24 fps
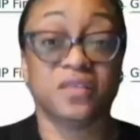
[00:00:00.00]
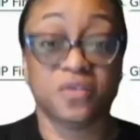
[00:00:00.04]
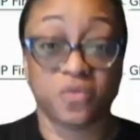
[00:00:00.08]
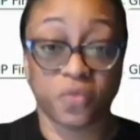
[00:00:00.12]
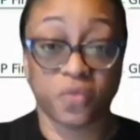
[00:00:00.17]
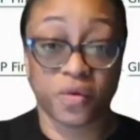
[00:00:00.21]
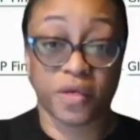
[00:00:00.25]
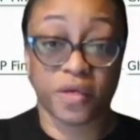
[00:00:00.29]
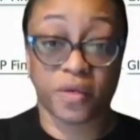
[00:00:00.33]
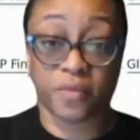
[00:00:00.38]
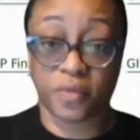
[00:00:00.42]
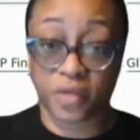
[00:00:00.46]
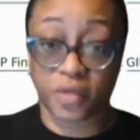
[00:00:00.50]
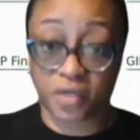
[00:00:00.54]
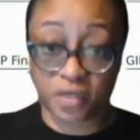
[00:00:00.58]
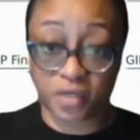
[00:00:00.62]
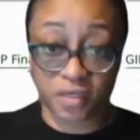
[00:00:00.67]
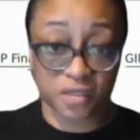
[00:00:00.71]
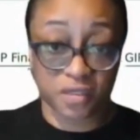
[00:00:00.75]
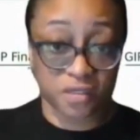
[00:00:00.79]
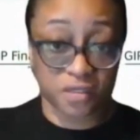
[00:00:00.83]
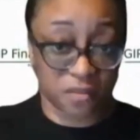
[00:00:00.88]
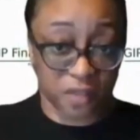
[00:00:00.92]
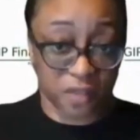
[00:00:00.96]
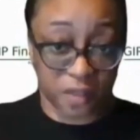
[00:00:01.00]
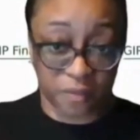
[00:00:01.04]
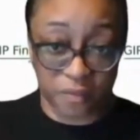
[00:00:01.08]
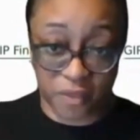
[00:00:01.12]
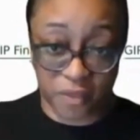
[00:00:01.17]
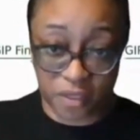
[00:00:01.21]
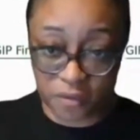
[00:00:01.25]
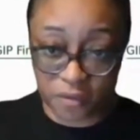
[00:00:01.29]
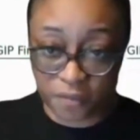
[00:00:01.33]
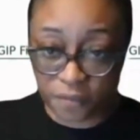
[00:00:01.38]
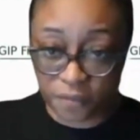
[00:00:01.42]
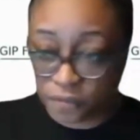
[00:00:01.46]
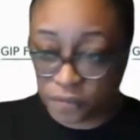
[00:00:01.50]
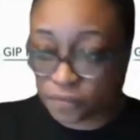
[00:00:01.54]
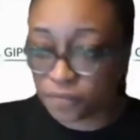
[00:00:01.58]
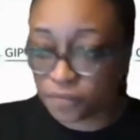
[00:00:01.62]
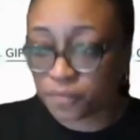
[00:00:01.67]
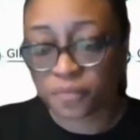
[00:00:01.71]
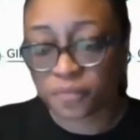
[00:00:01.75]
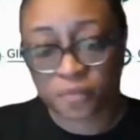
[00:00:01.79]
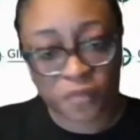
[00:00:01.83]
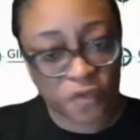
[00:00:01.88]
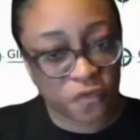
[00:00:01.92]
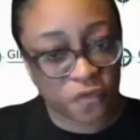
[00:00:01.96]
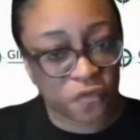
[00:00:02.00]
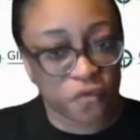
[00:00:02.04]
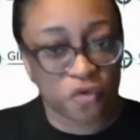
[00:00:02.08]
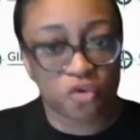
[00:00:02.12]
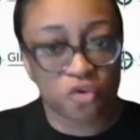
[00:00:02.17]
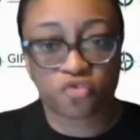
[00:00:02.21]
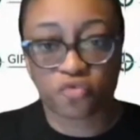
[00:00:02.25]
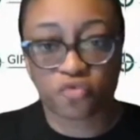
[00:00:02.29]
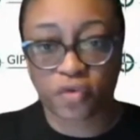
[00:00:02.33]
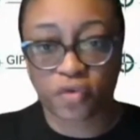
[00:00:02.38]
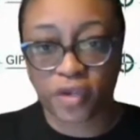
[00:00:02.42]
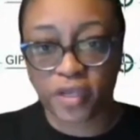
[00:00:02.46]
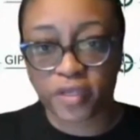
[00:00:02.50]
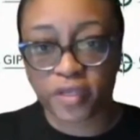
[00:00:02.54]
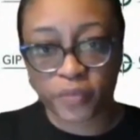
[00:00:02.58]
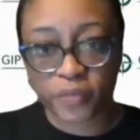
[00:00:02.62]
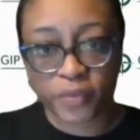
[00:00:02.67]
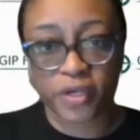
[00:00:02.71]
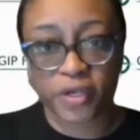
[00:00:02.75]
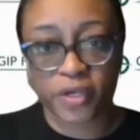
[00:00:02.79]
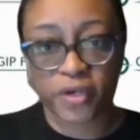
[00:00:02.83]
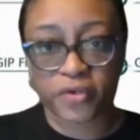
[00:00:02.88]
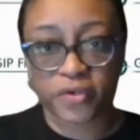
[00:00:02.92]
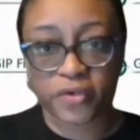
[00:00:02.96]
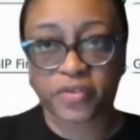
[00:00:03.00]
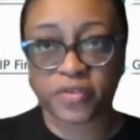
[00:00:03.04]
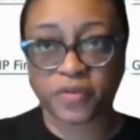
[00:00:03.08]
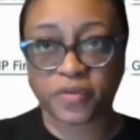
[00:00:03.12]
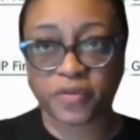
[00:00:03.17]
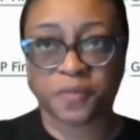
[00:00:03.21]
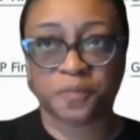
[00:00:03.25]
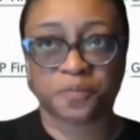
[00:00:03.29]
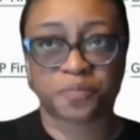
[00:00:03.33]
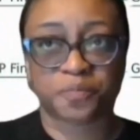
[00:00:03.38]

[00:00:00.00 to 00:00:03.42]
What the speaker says: as well, because I mean, full transparency.